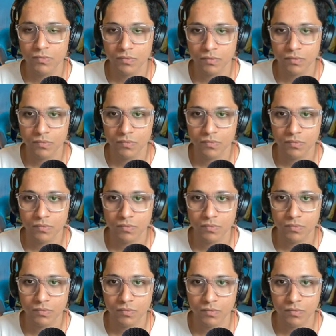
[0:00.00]

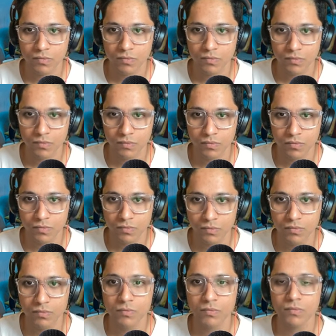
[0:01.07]

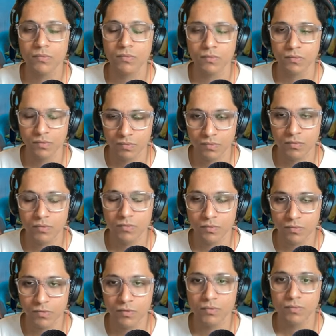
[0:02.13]

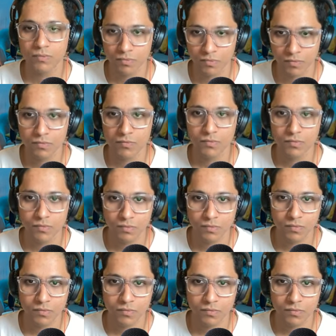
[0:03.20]

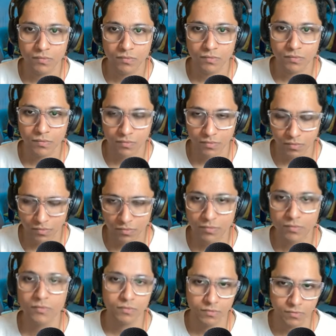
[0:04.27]

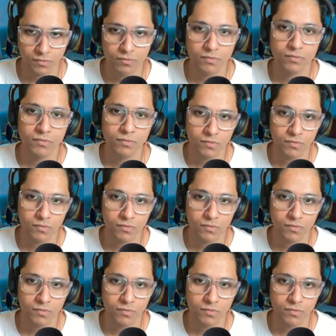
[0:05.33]
The person shown says nothing.